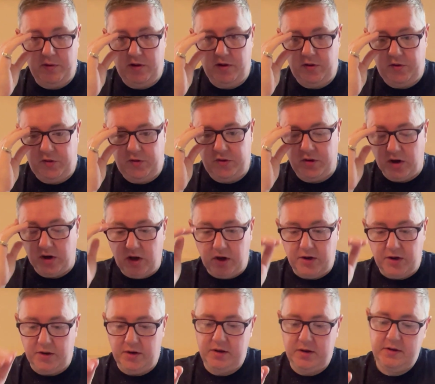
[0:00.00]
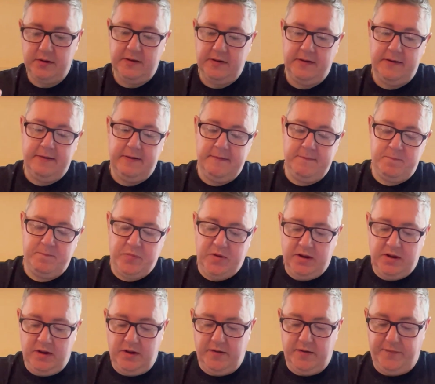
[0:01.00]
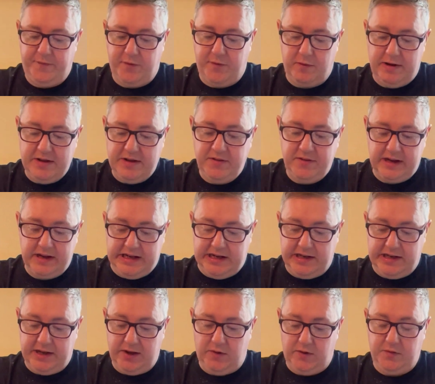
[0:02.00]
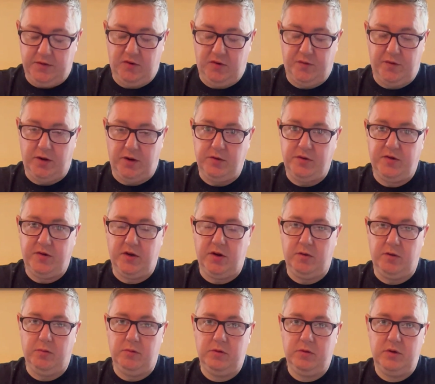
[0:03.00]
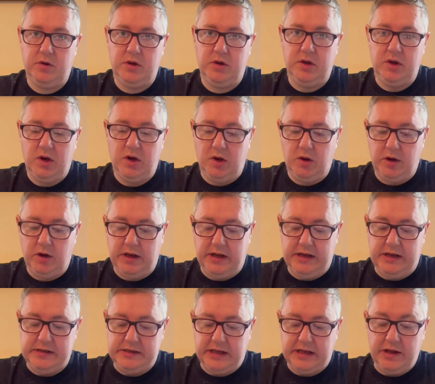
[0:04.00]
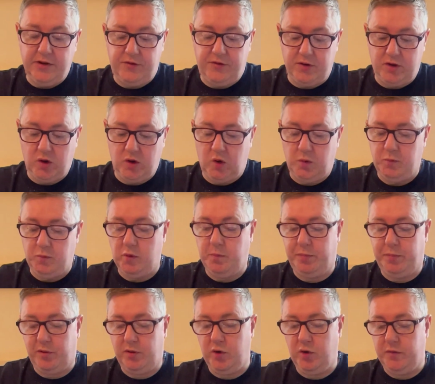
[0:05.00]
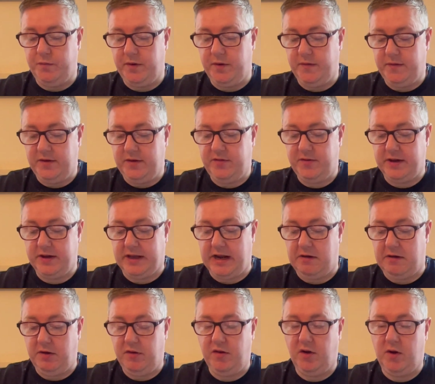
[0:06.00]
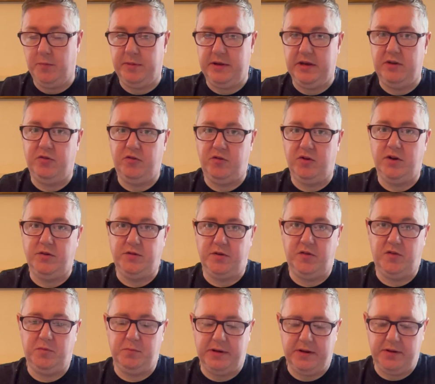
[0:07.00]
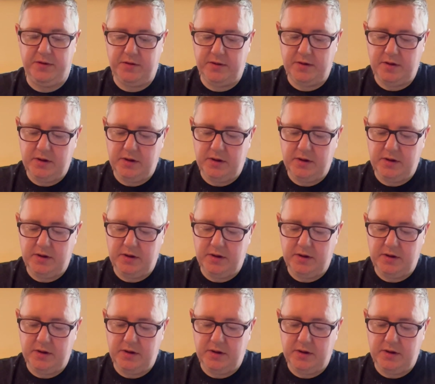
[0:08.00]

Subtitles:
has done forensically on this photo in years to come will prove that this daguerreotype is Joseph Smith.